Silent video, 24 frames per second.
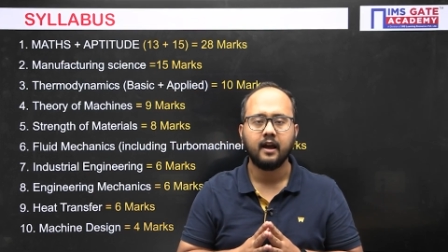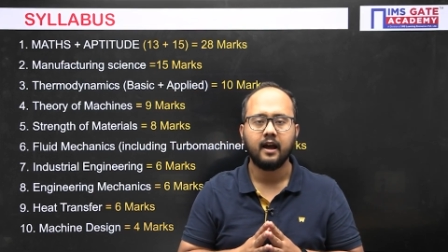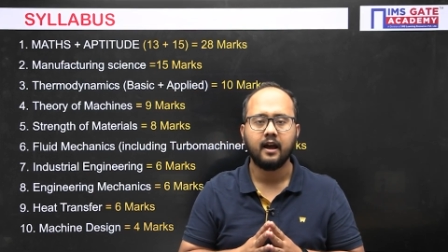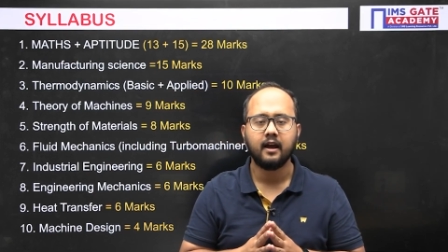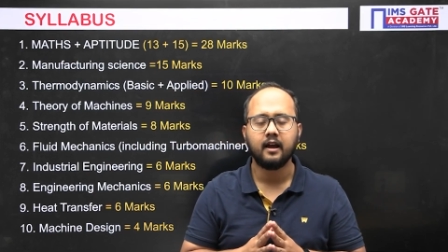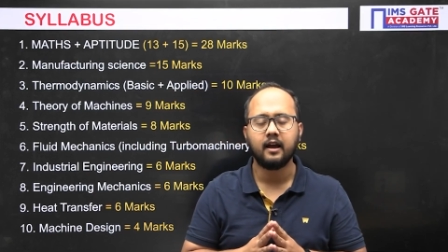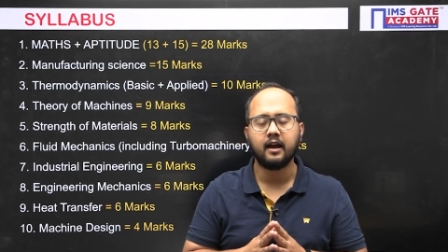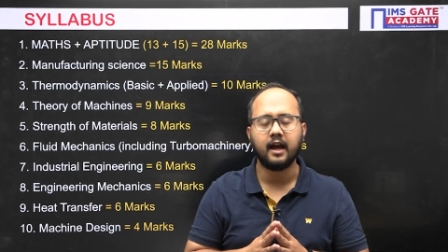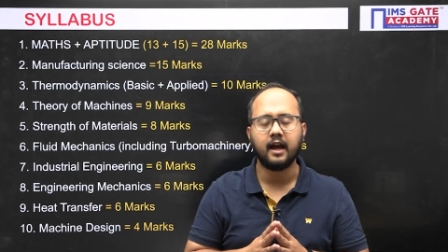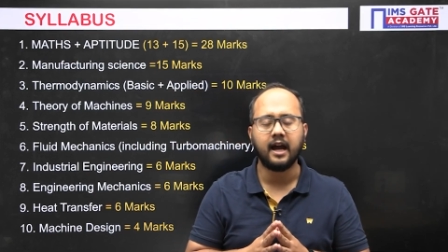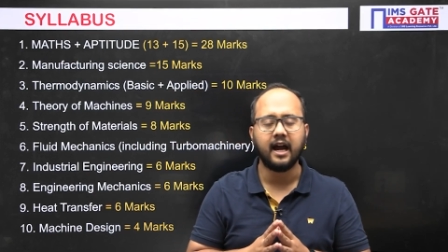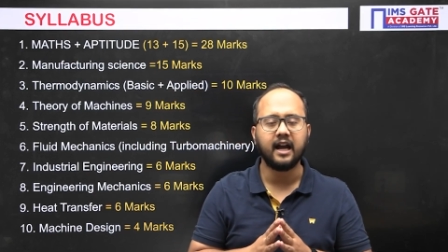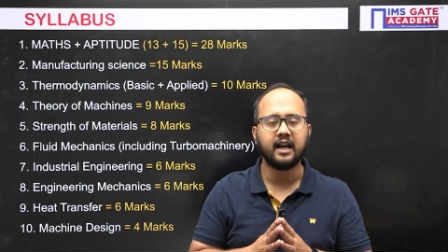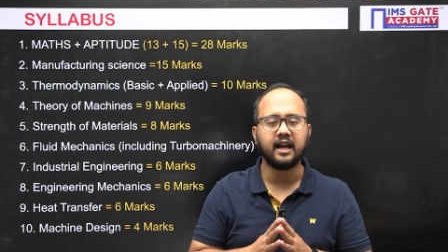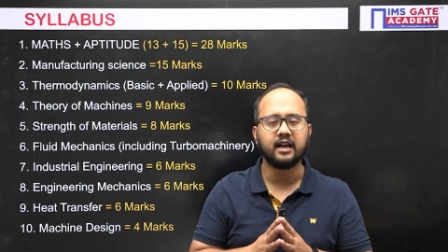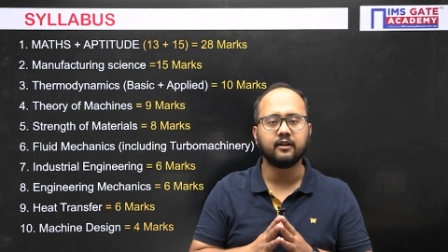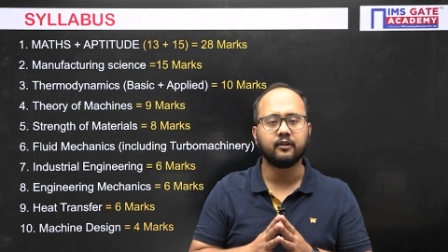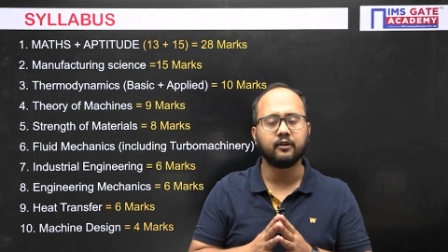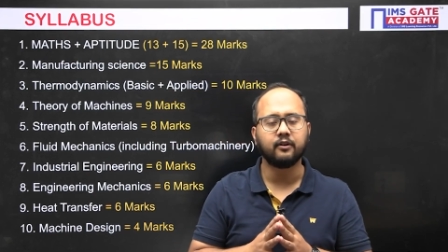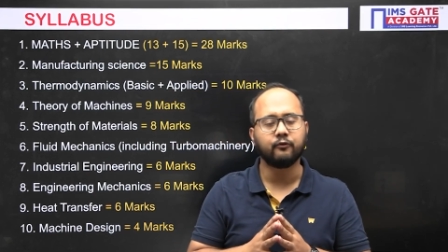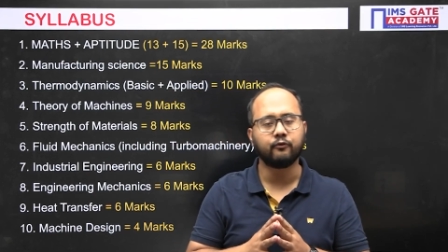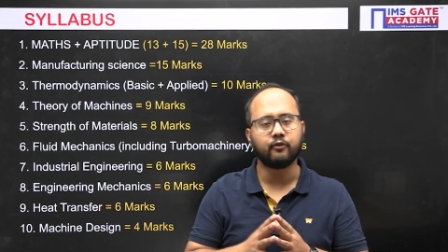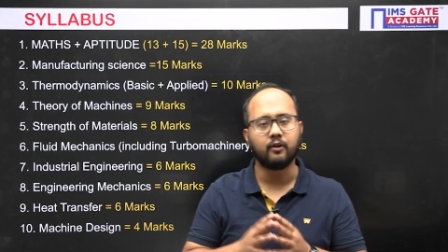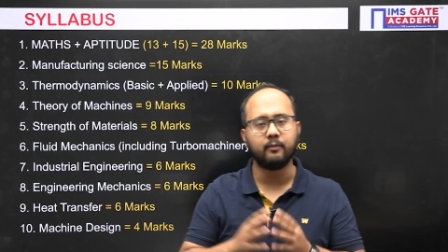And
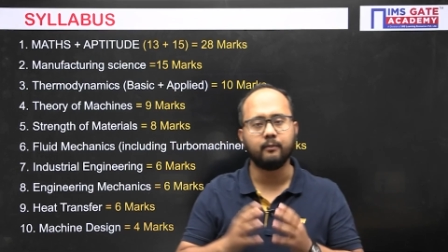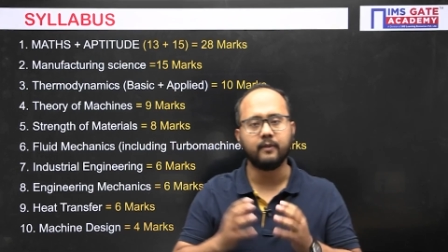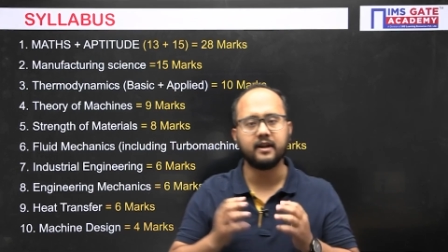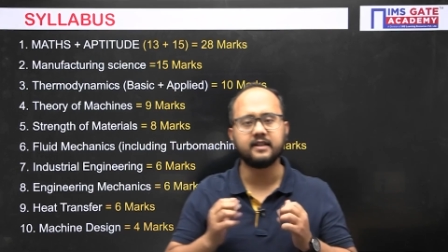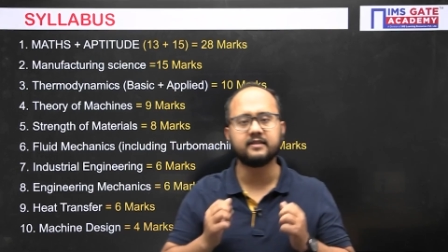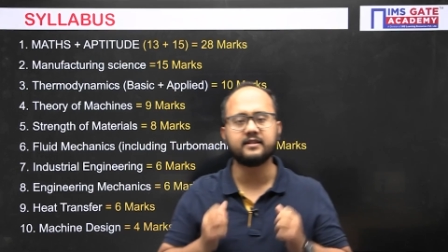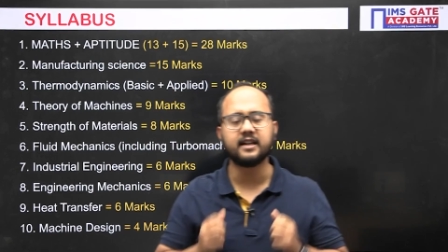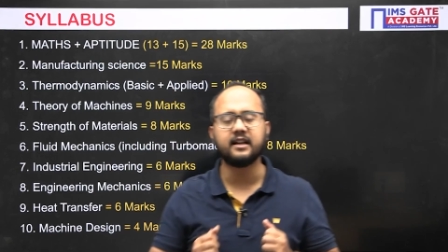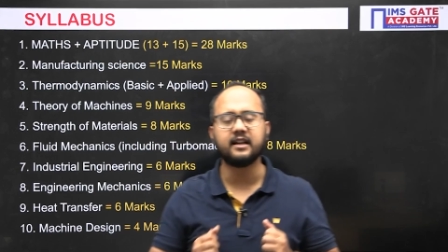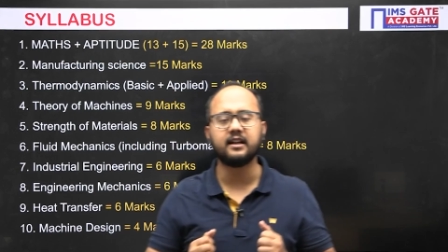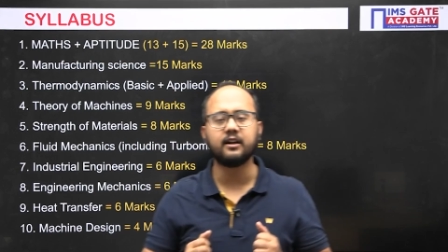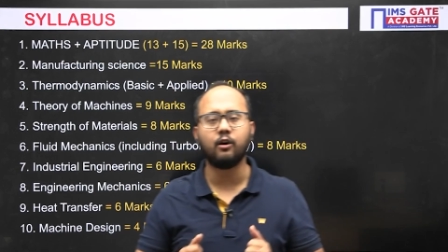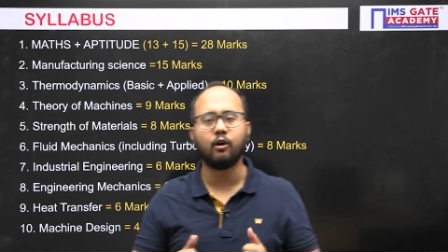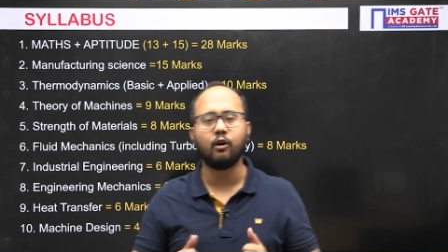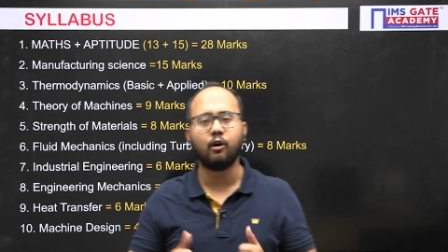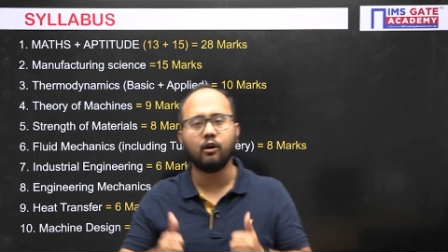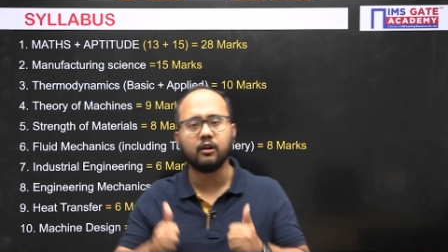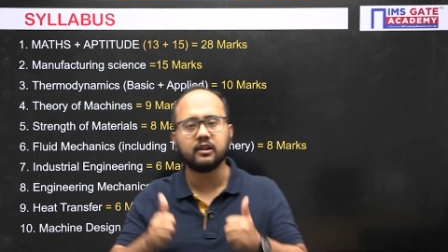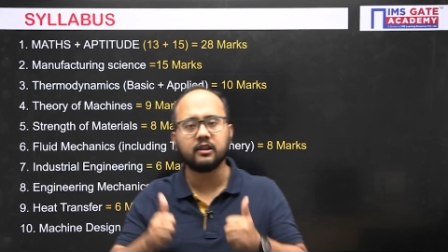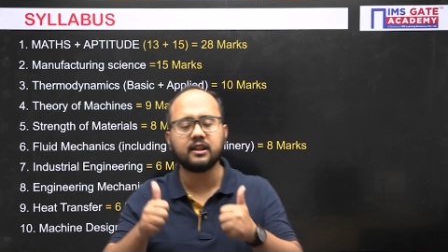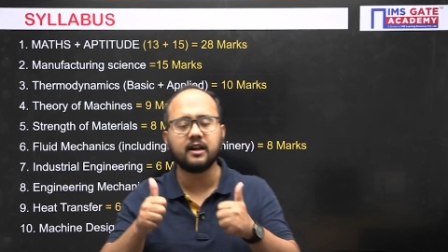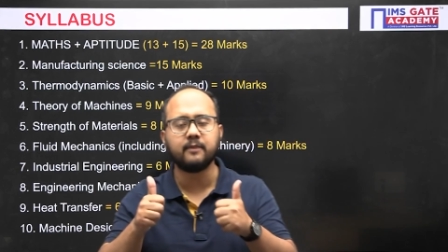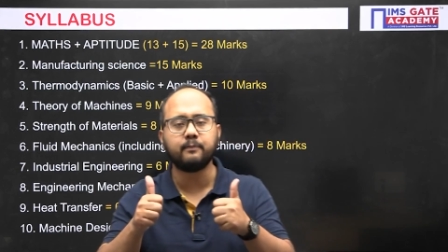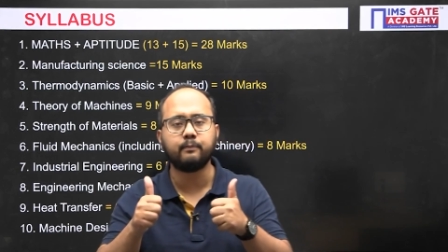from my side, all
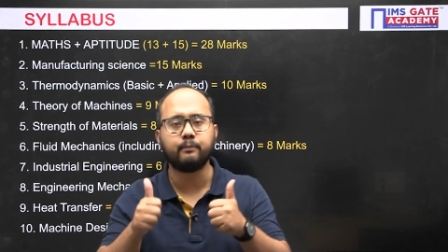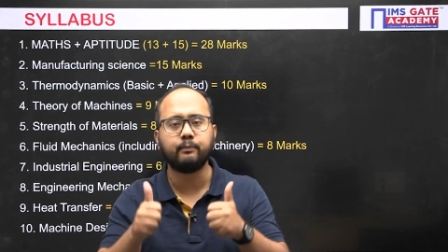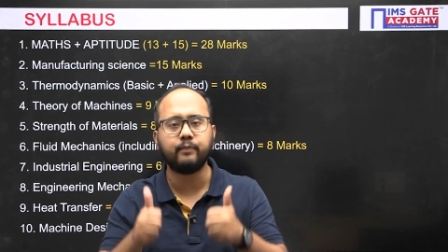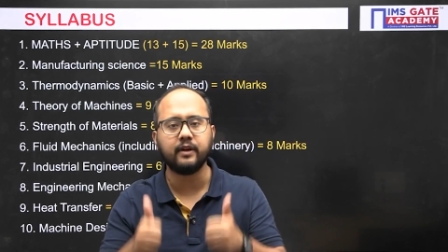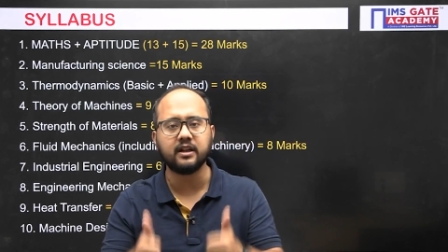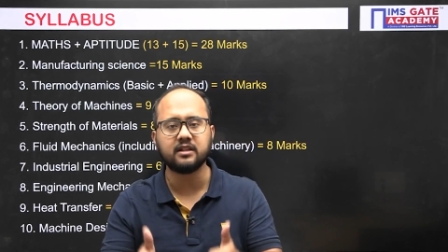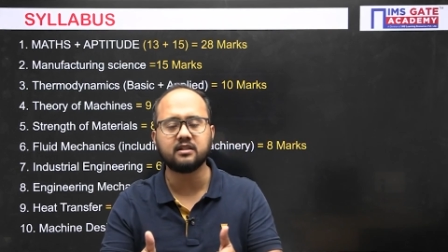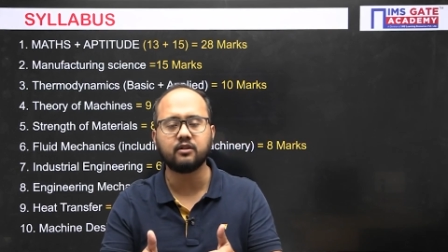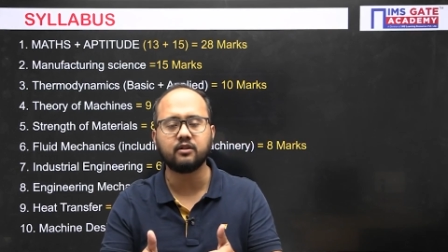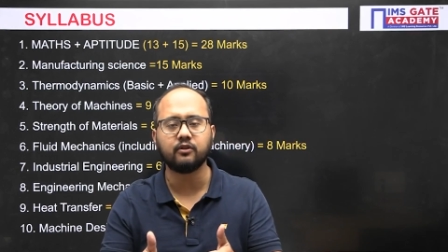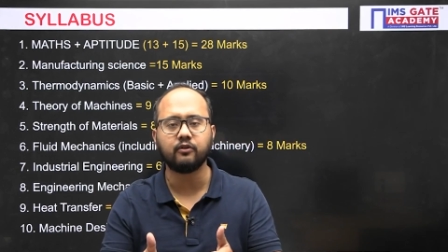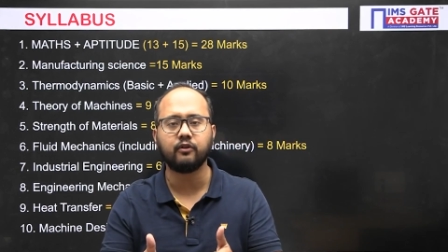the best